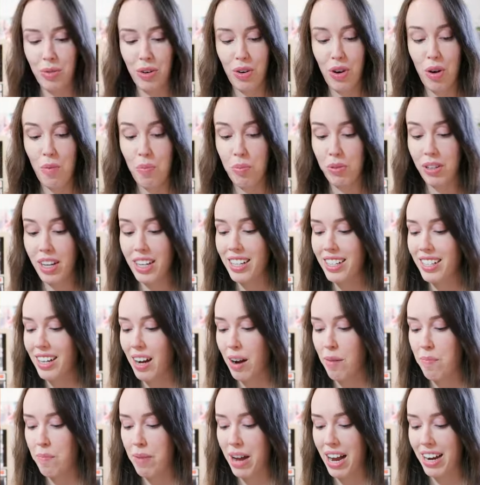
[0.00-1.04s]
got plenty to
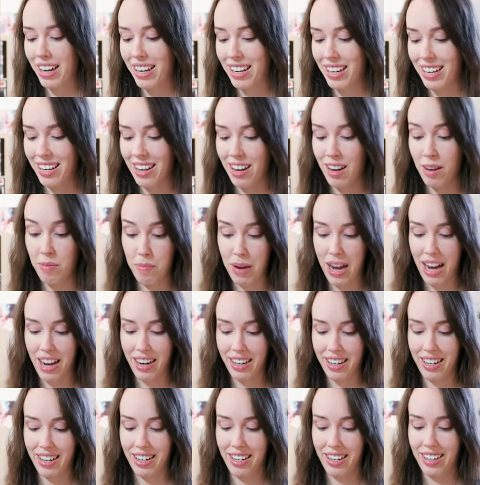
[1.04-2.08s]
unpack,
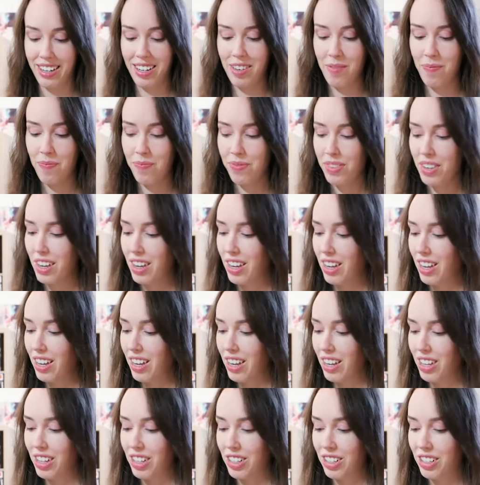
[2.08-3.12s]
unpack here.
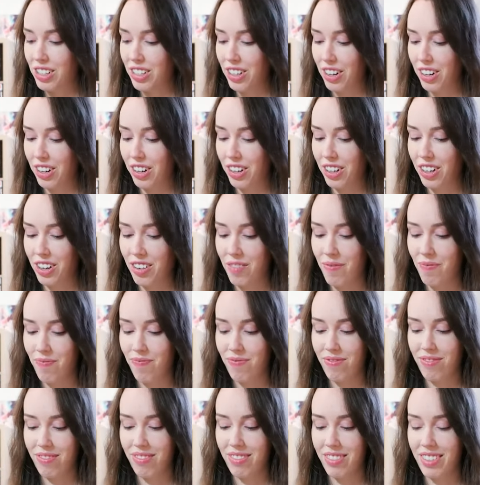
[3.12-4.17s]
So
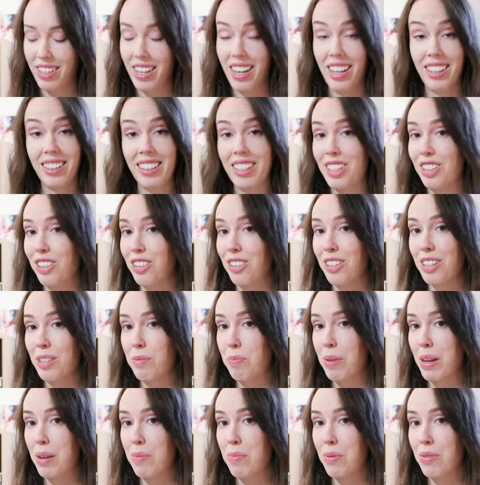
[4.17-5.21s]
yeah, let's do this
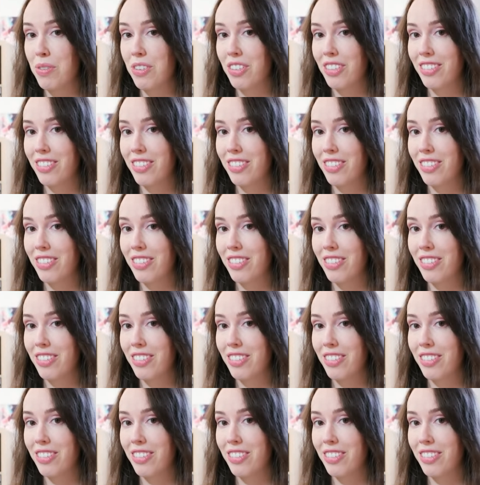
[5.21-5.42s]
people.